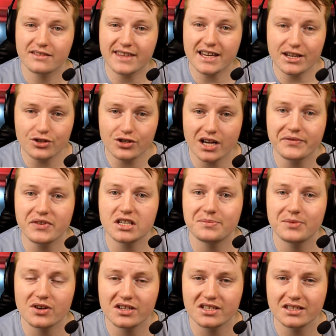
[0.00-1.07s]
They do have
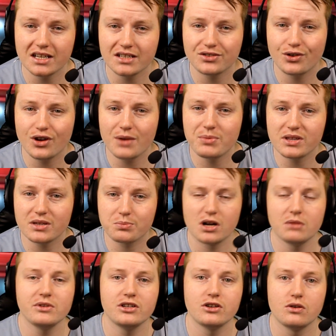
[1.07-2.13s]
experience in that side, but they're
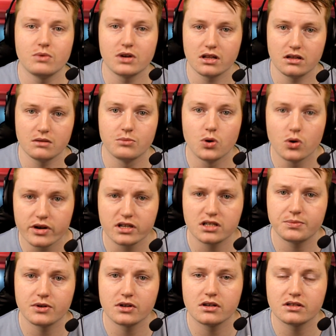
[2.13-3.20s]
probably not one of the more
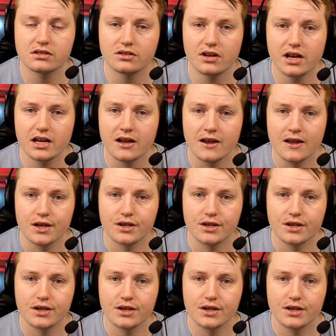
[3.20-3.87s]
experienced side.